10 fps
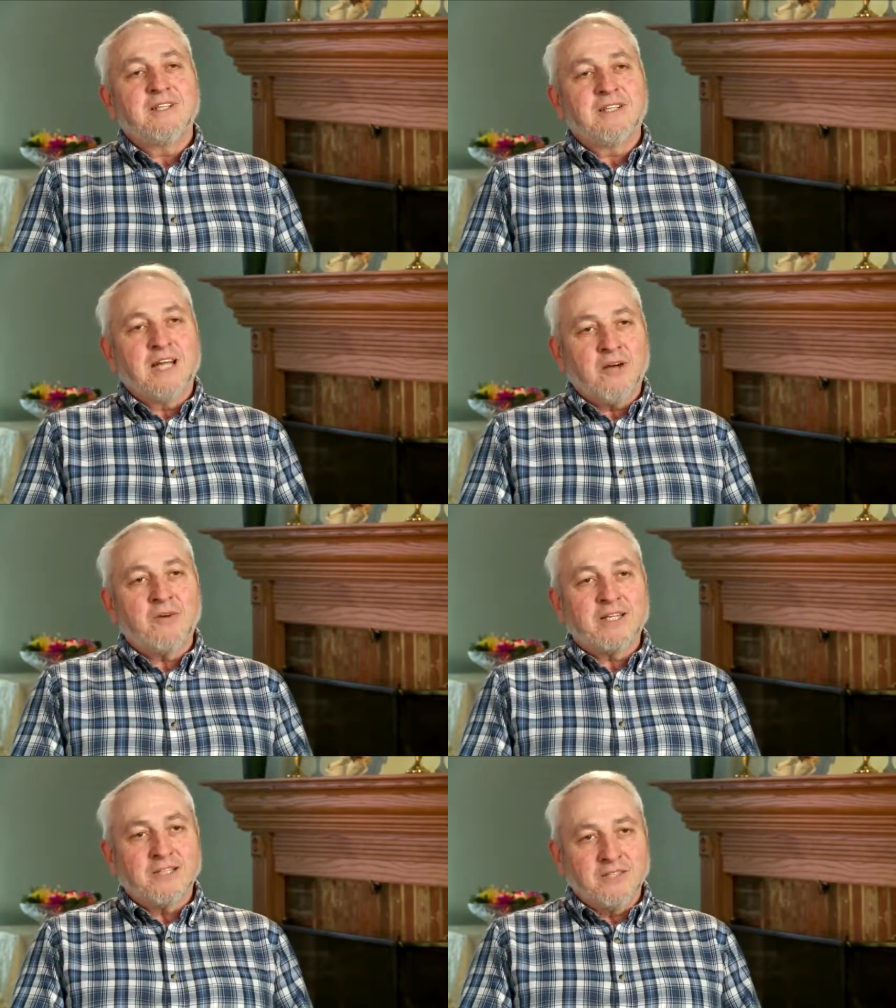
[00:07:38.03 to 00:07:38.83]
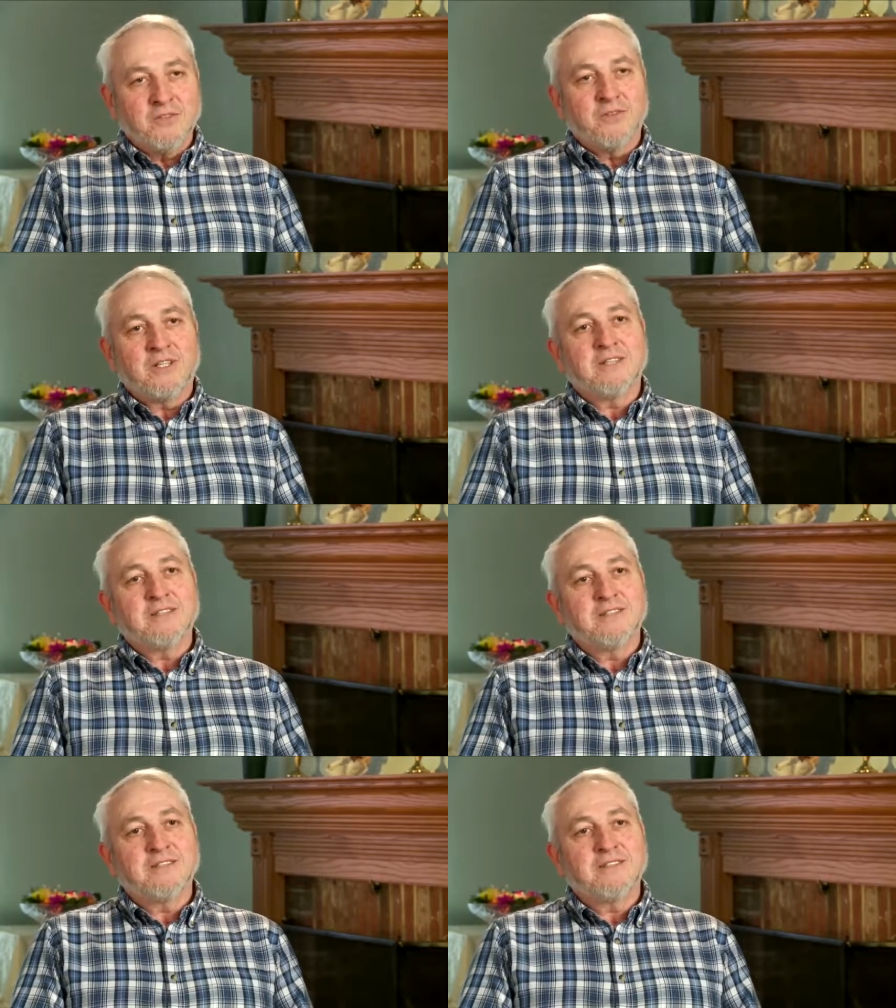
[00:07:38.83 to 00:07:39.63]
And now I can do
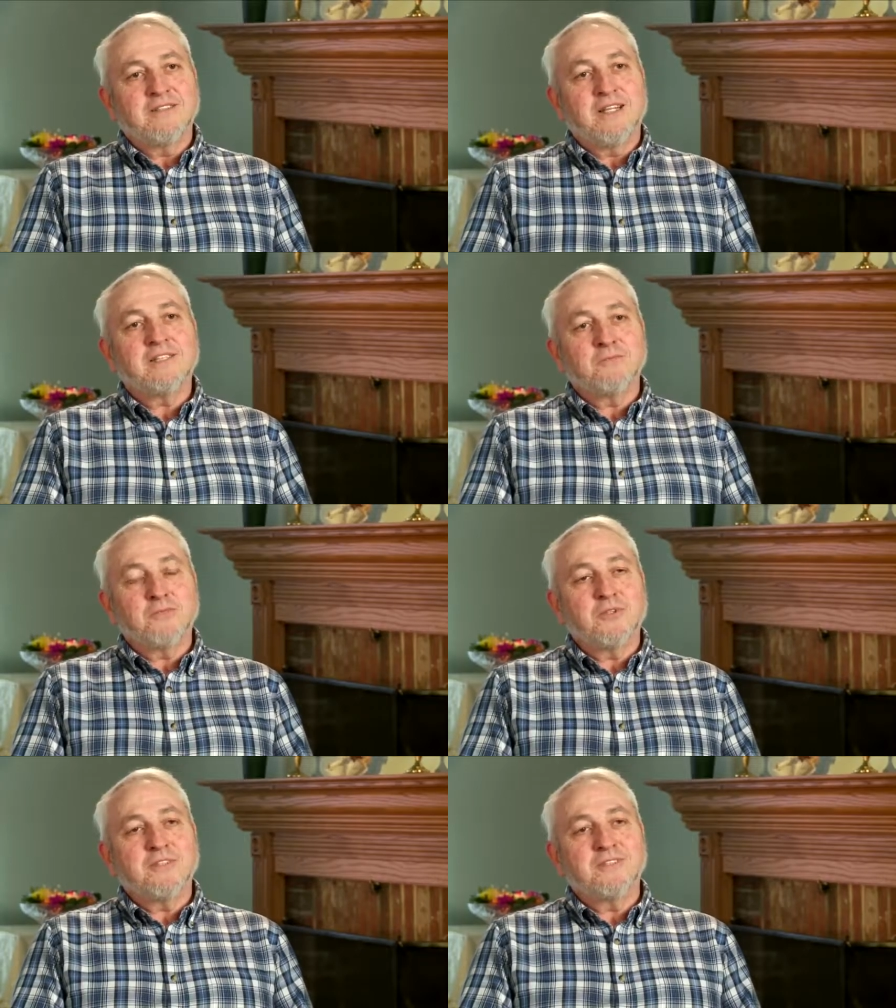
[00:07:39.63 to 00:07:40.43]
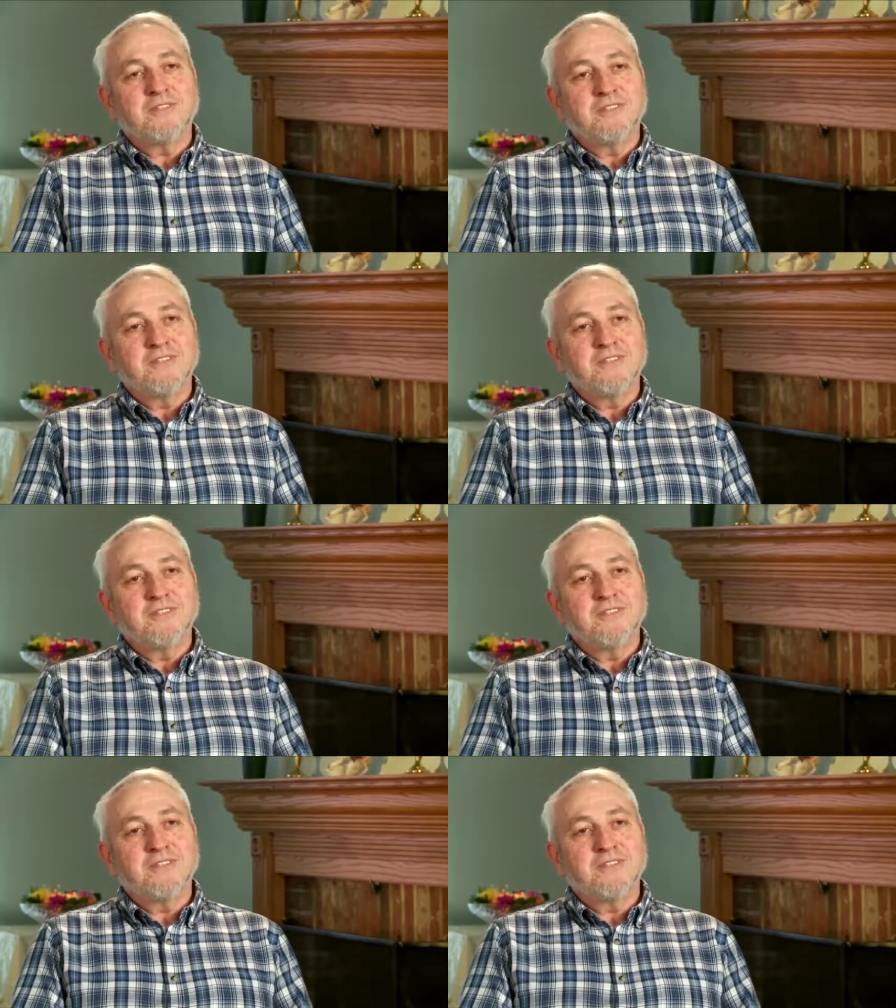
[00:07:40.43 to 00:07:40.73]
that, and that's important.